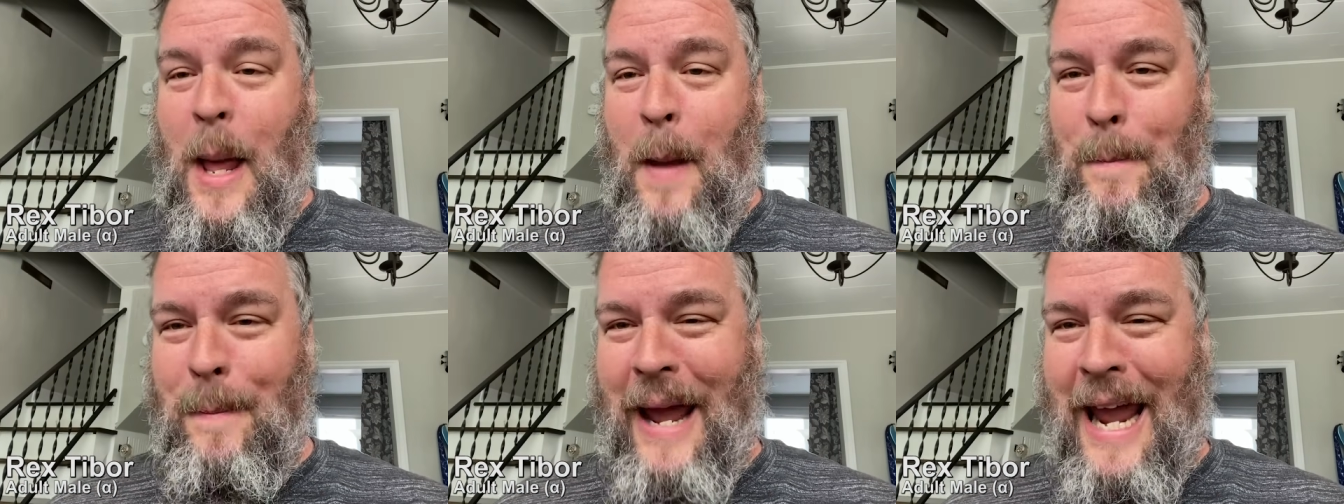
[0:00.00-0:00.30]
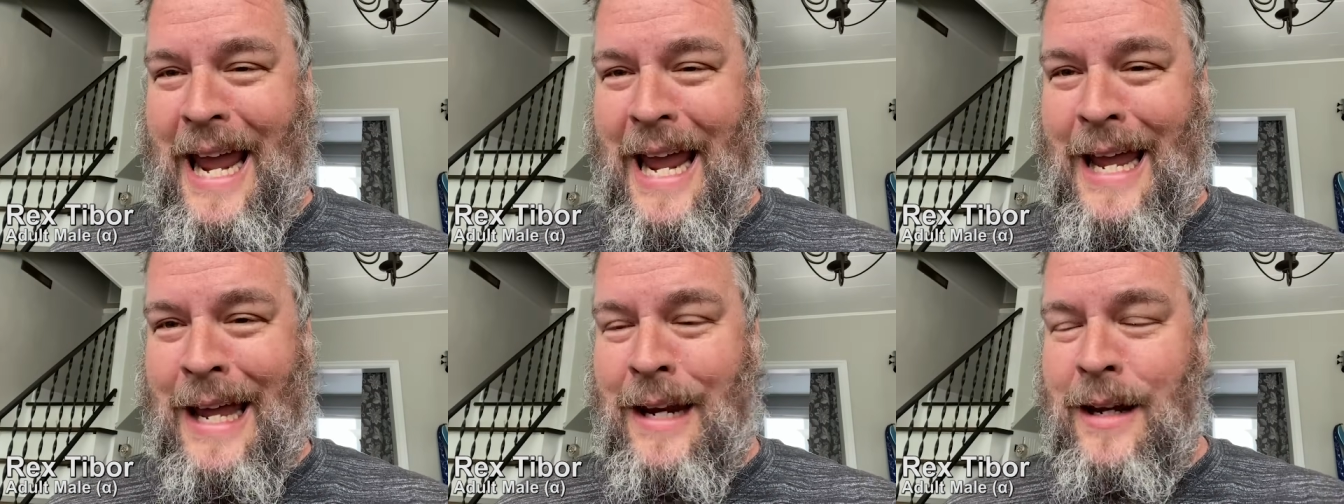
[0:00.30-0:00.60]

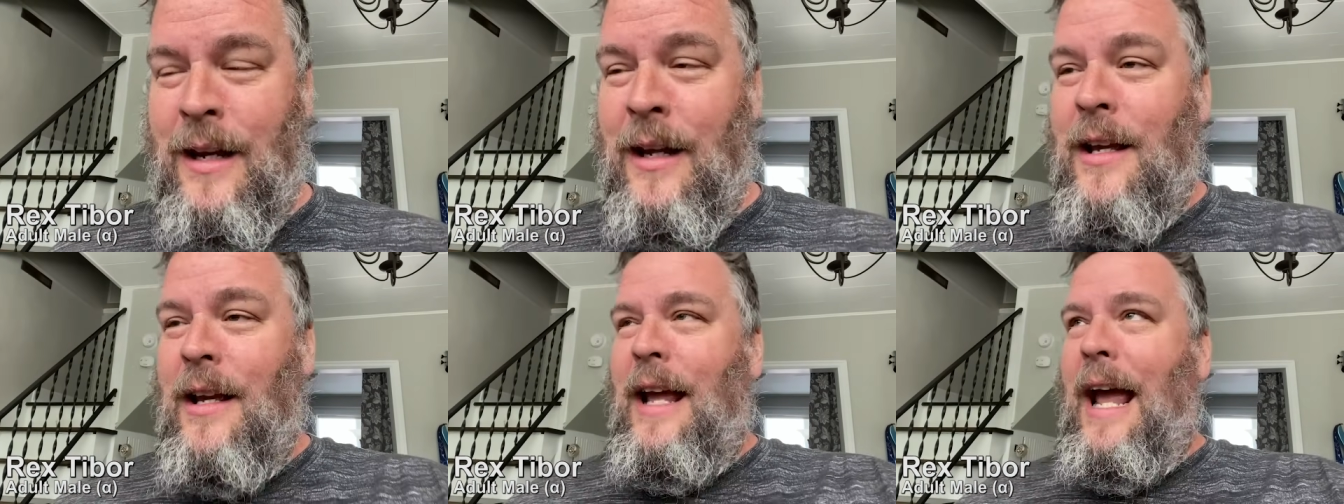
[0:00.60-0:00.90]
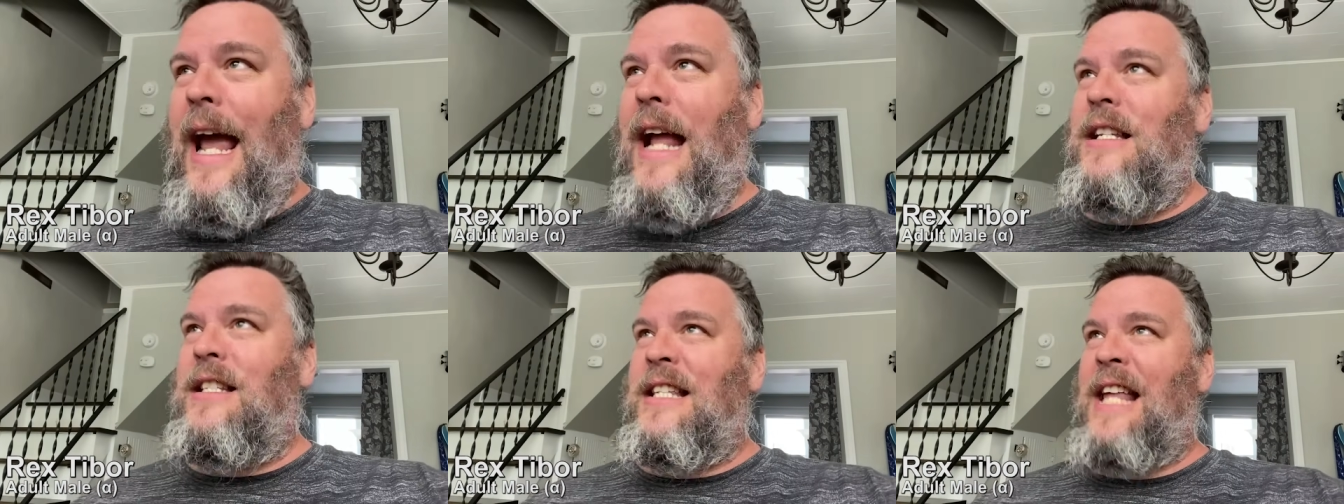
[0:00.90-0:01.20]
man.
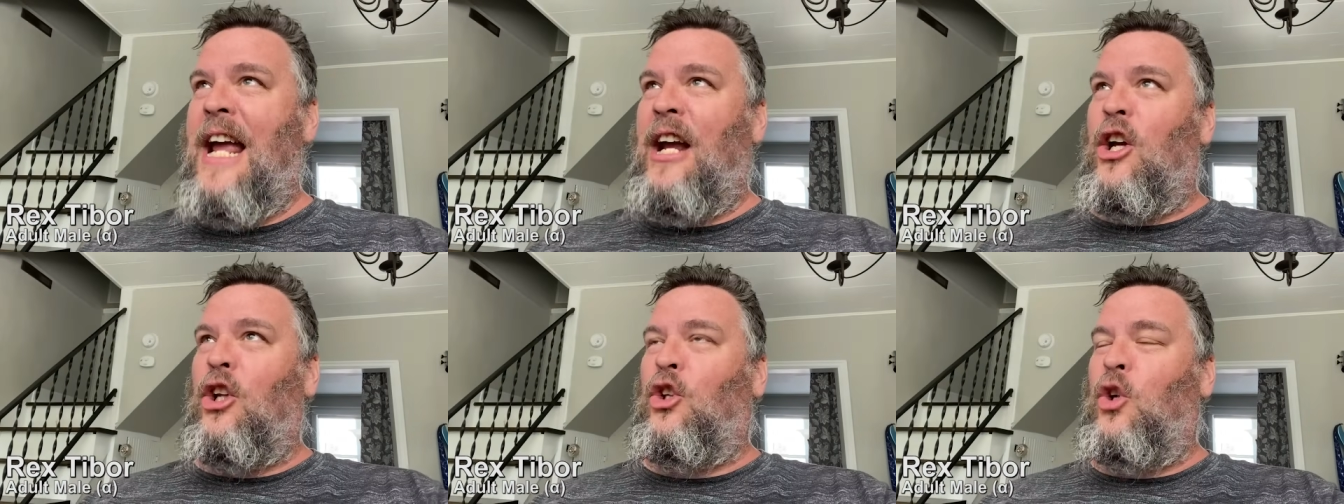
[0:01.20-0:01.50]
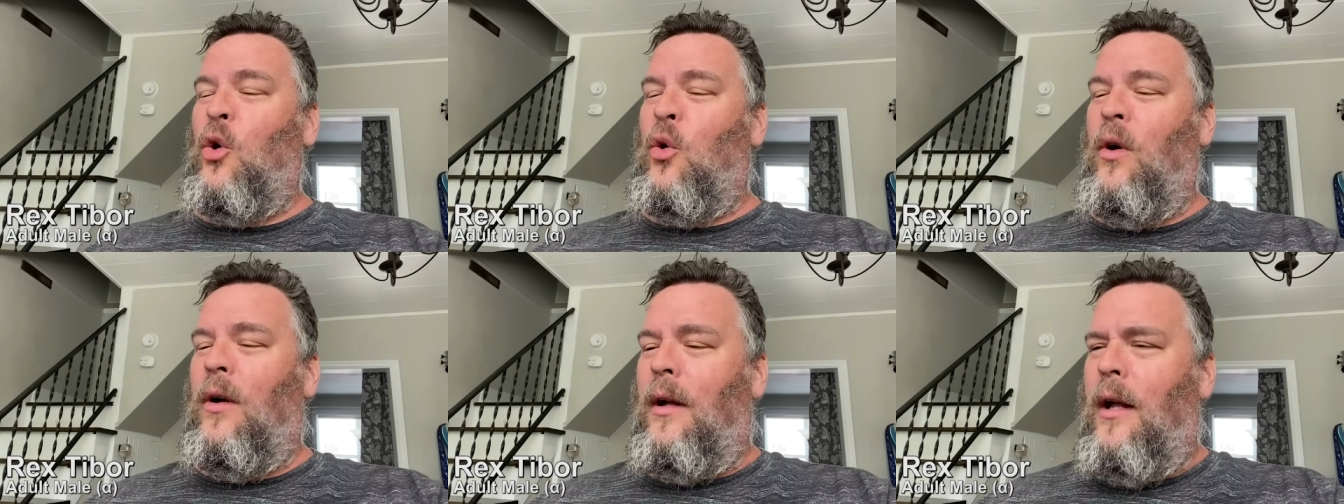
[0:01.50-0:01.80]
It's like a
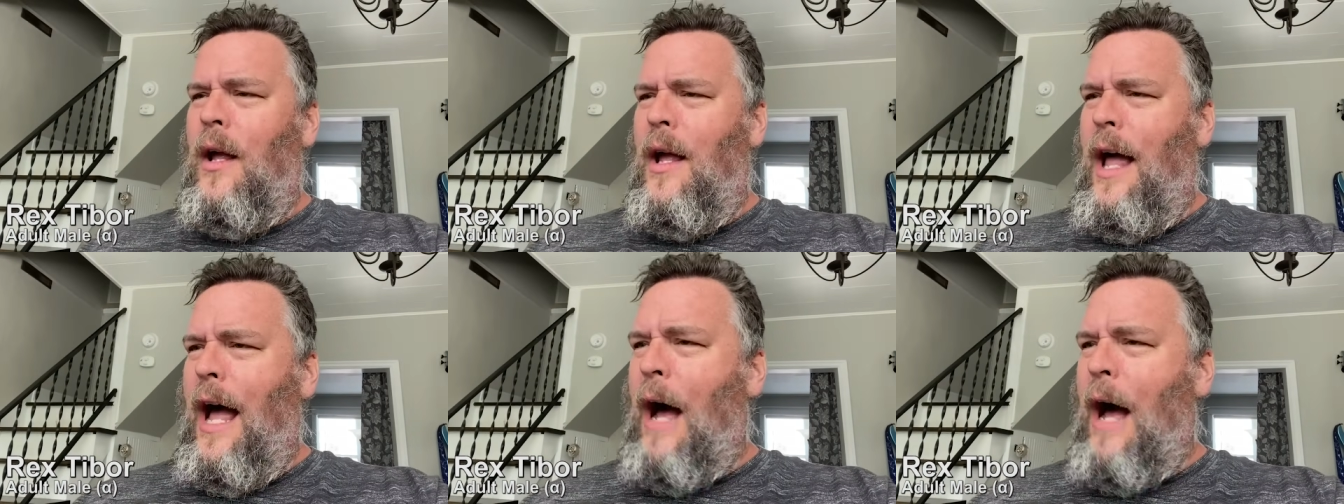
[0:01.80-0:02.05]
tool.